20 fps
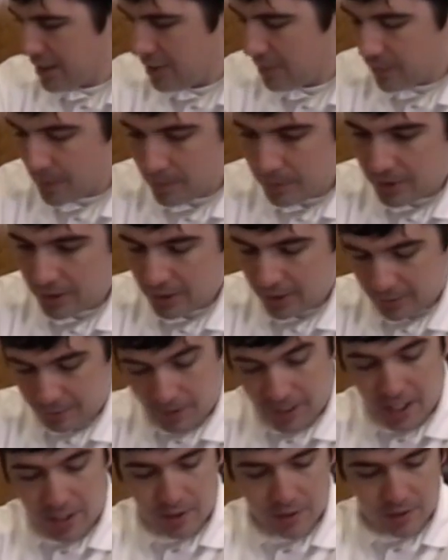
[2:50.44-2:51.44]
need to rub it in
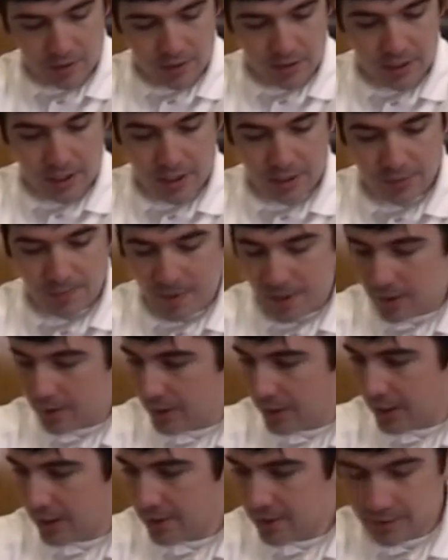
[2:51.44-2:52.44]
there. I can't. Can I use my
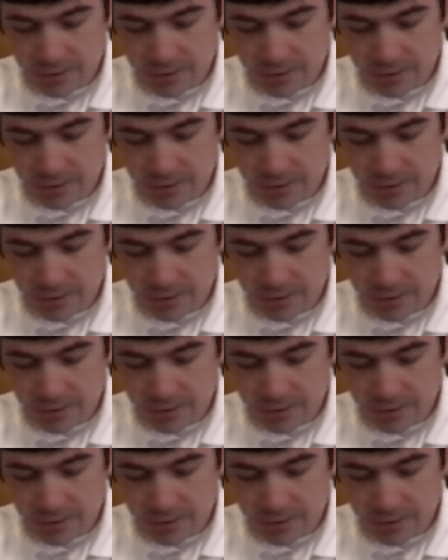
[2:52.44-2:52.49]
other hand?